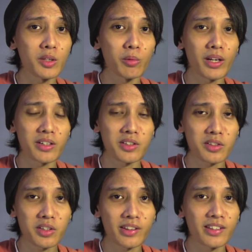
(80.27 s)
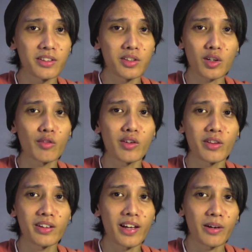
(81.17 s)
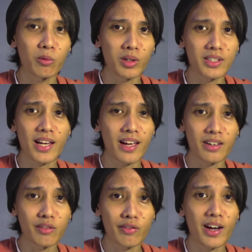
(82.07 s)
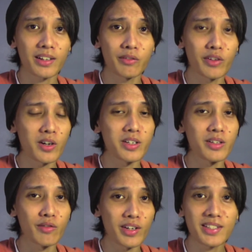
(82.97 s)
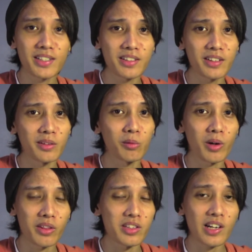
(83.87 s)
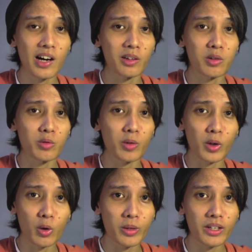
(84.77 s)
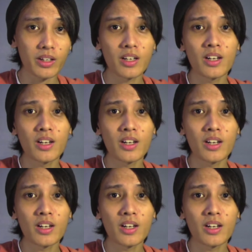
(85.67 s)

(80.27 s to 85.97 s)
when I just suddenly discovered that I was in fact very invested in where these characters were going.